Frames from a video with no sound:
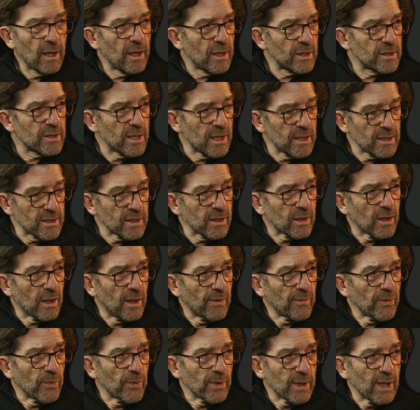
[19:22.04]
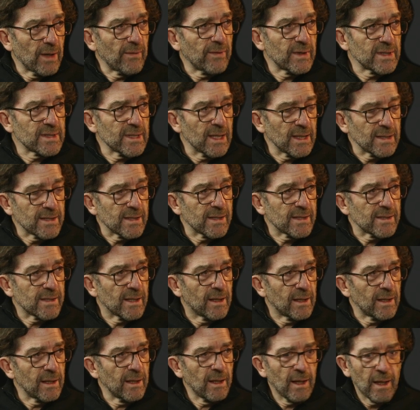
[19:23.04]
change the cover, whatever is
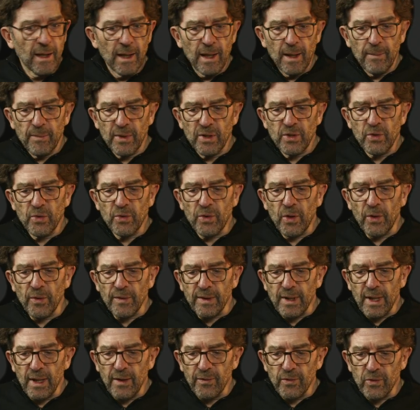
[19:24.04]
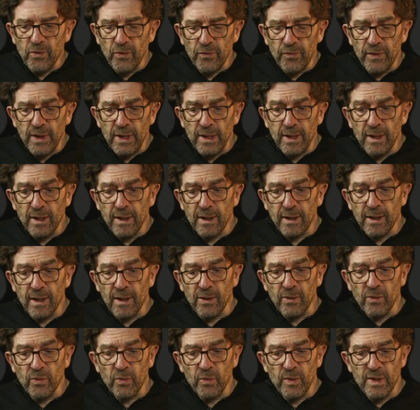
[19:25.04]
necessary. But you don't have to fiddle
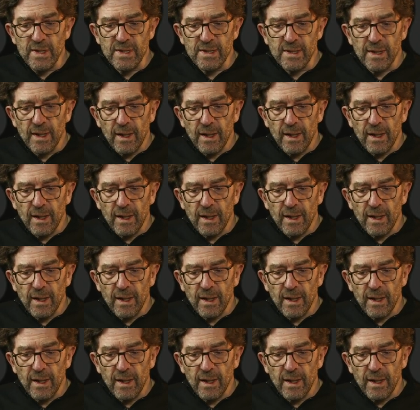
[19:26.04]
around with